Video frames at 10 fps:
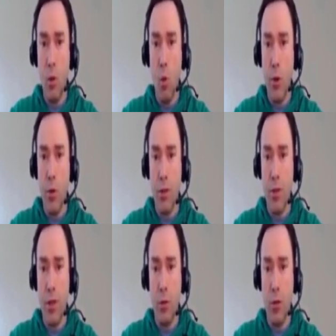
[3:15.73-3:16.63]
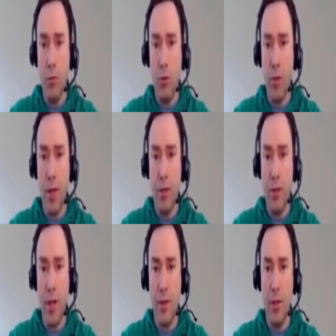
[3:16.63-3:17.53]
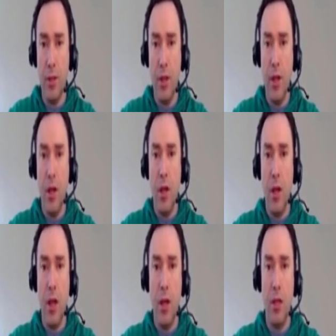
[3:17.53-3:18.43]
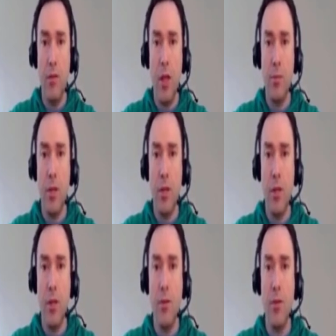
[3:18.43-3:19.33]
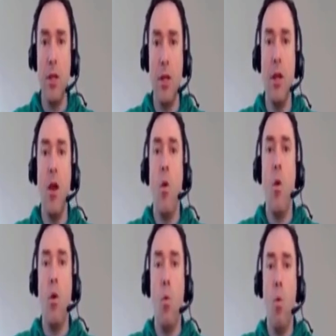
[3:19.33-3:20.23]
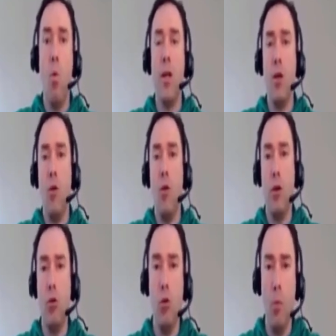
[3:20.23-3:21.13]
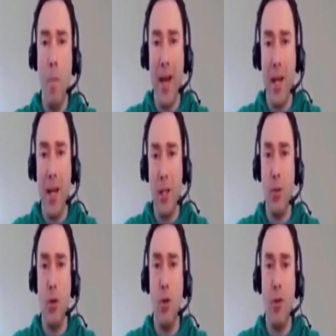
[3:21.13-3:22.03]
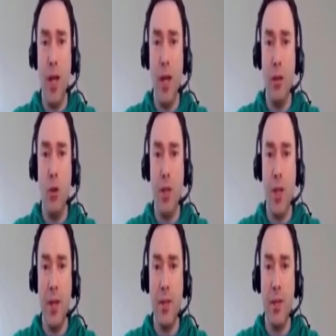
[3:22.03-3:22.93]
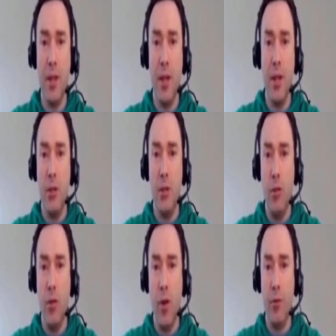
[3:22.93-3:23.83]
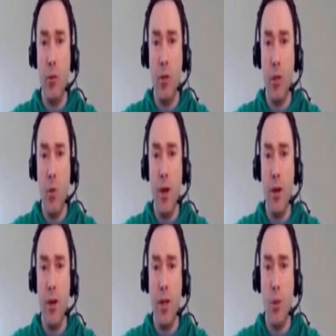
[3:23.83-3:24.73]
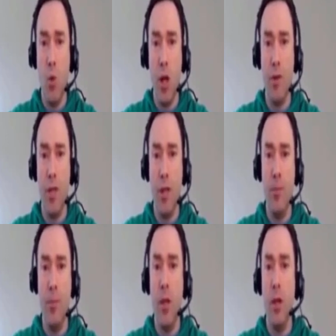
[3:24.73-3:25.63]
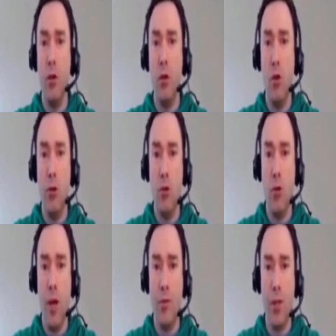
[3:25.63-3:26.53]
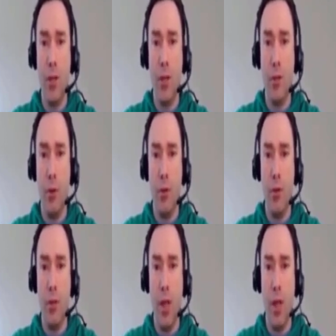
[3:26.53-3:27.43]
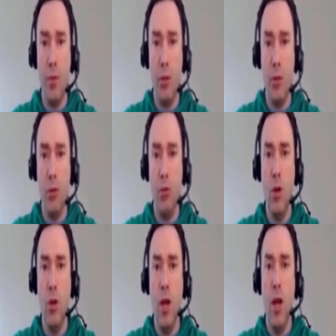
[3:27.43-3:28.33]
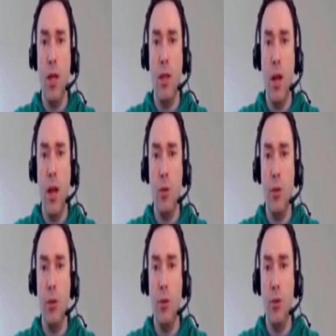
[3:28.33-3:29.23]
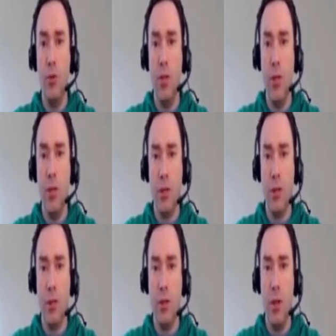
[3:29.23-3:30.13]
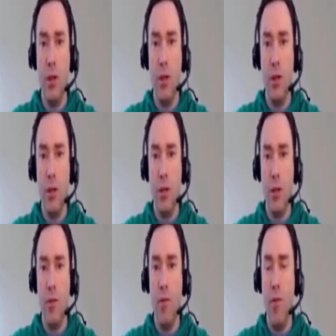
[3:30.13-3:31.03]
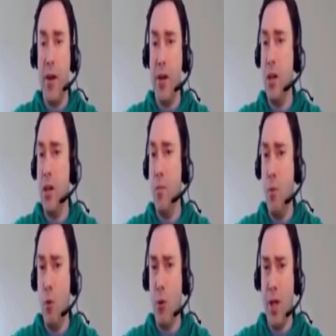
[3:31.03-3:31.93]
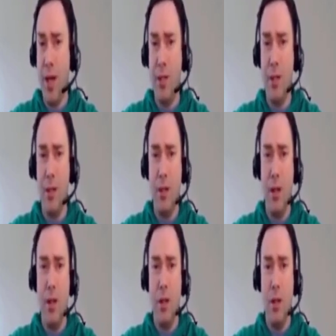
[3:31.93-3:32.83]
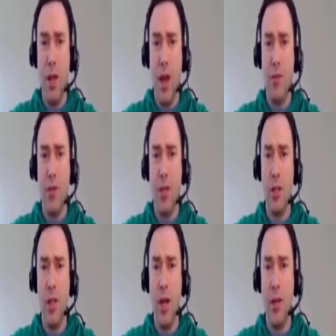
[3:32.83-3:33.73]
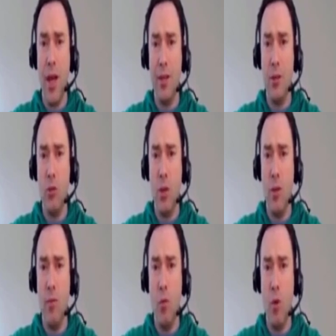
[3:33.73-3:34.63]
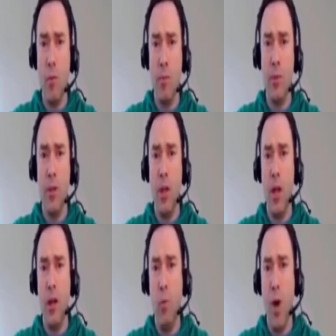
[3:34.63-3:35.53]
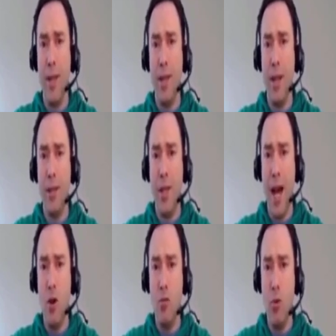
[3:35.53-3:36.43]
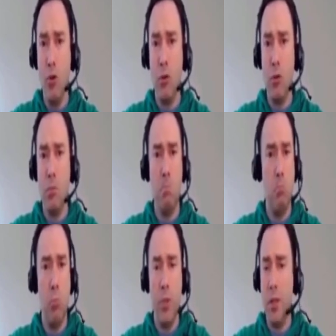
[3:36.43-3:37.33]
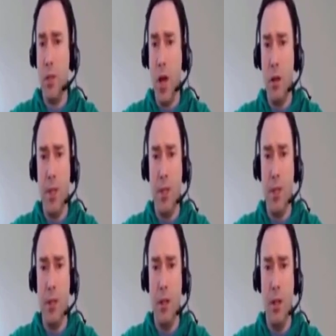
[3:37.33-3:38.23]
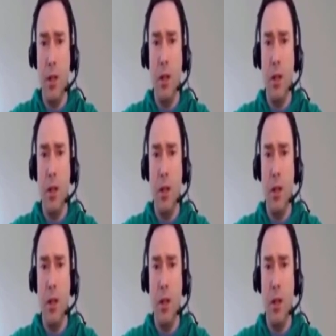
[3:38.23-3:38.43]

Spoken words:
or you can start with the move knight d7. And if they play c3, one of the cool mechanisms of getting your knights to fight for the square is one of them going to f6, for instance, knight d2, and the other one going to d6. This is a very important idea. The f6 knight heads to e4, and if white gets the outpost, it's not a big deal.